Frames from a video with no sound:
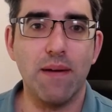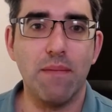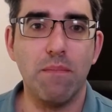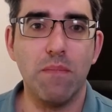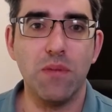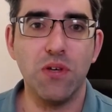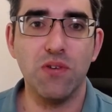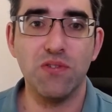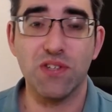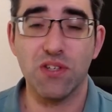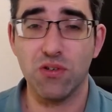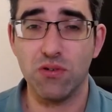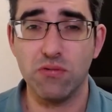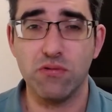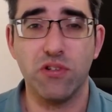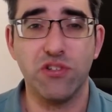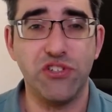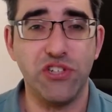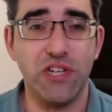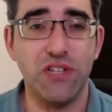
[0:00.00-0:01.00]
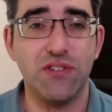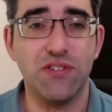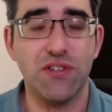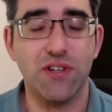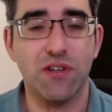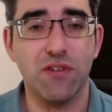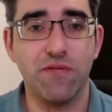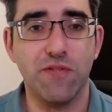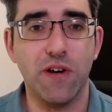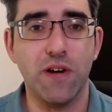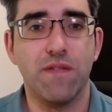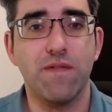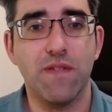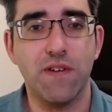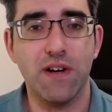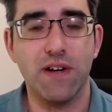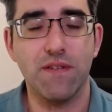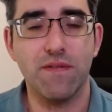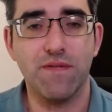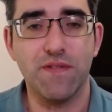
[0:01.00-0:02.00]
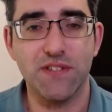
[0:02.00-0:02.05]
using Google Sheets to convert for